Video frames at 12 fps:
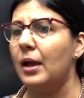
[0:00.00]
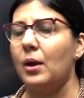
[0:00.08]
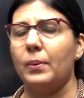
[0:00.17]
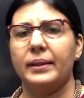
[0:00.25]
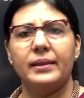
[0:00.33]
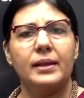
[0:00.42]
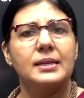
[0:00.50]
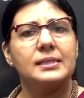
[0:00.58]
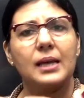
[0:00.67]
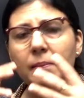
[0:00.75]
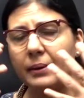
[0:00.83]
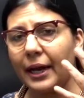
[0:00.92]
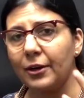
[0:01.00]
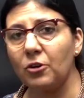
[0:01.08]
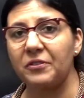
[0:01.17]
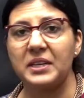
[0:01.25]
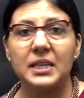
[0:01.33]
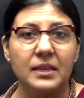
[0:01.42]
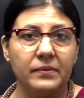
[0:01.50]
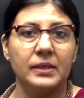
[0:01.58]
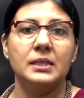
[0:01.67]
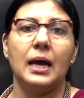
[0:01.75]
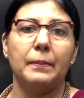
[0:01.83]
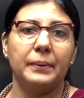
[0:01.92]
when there's some kind of an
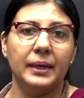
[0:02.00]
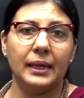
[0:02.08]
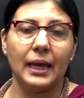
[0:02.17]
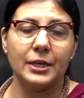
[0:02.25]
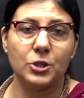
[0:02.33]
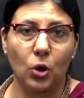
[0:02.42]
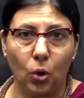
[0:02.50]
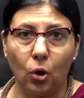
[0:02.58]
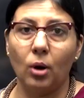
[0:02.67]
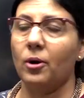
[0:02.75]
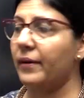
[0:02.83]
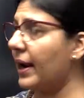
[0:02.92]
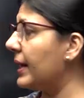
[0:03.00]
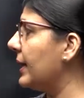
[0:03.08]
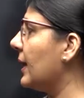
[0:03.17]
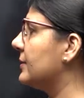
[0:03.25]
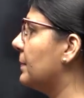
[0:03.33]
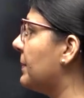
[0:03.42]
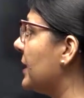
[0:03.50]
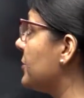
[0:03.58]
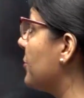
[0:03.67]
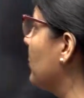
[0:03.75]
event happening at your home or any other place, you